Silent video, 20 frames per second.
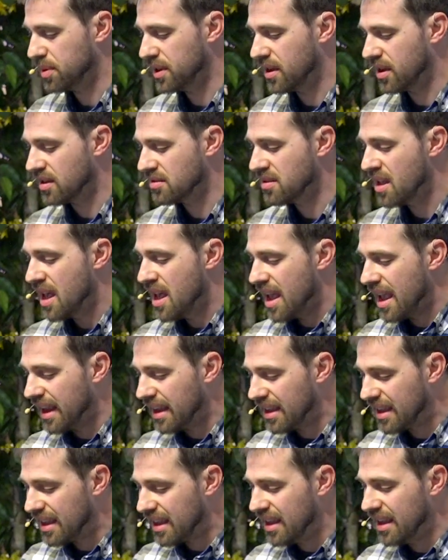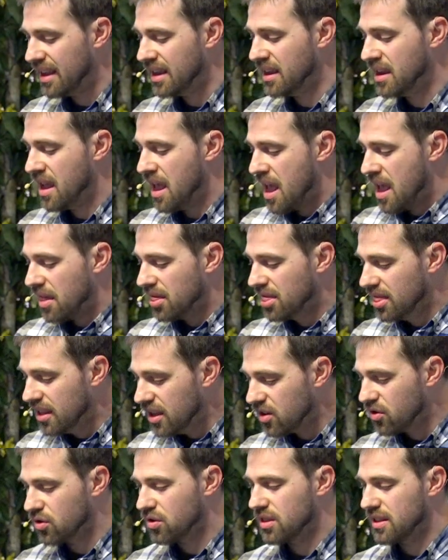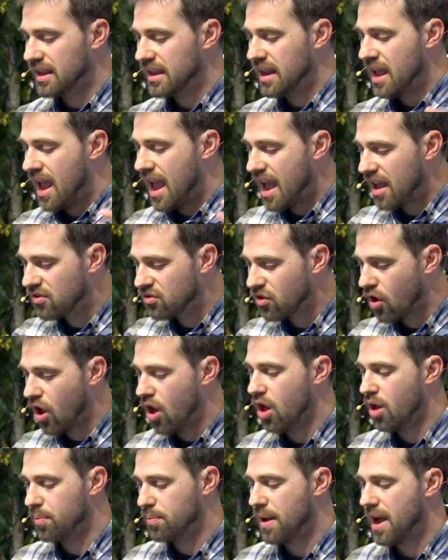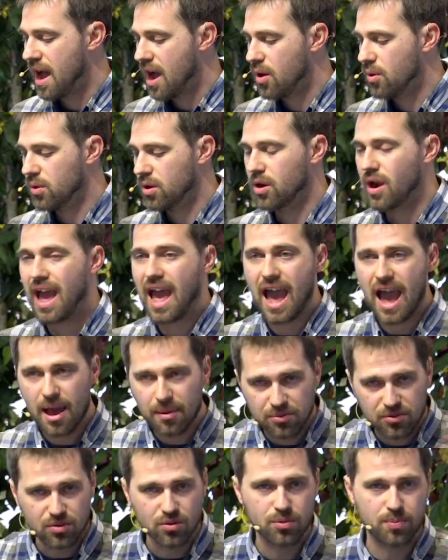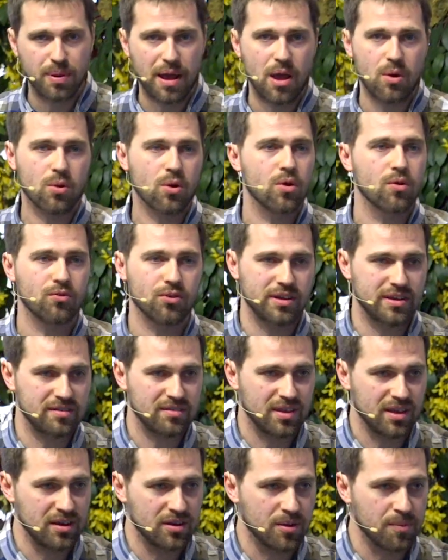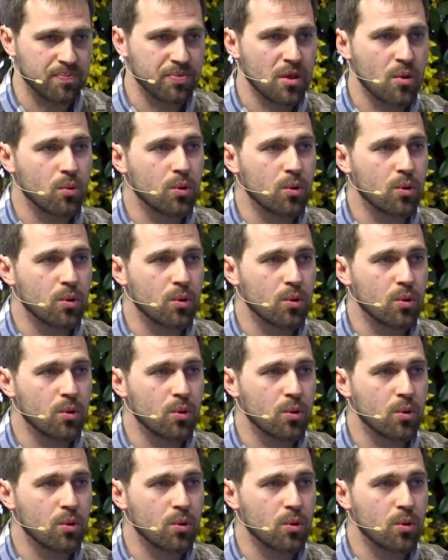because a king literally has all power, absolute power over his kingdom,